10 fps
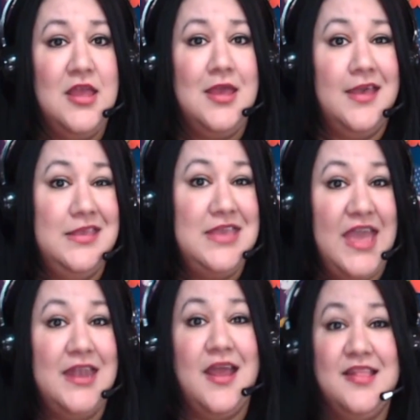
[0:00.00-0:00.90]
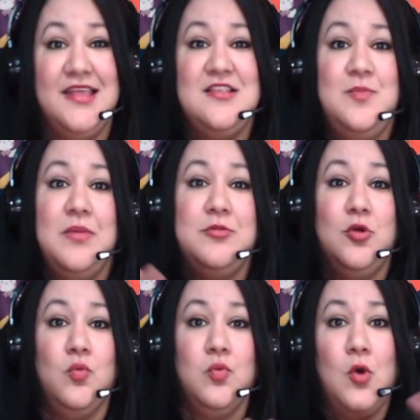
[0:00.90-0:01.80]
Again, I like to be able to
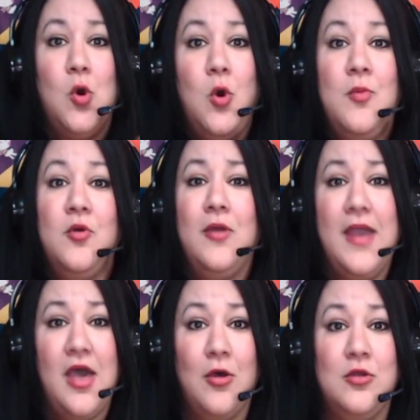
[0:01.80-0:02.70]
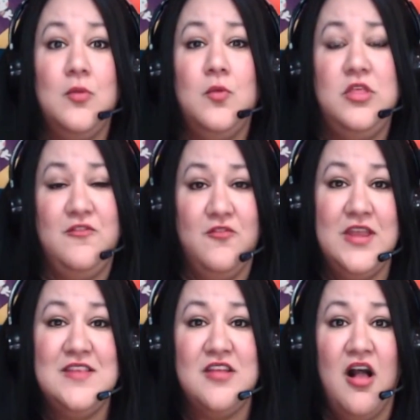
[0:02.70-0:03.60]
roam around with
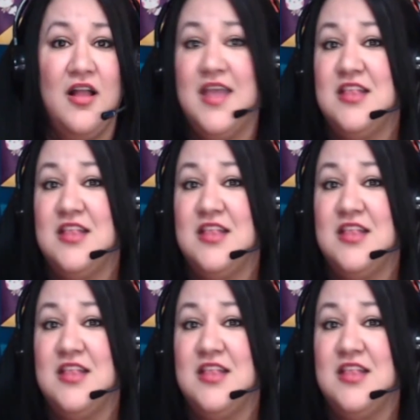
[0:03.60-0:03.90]
free talk, and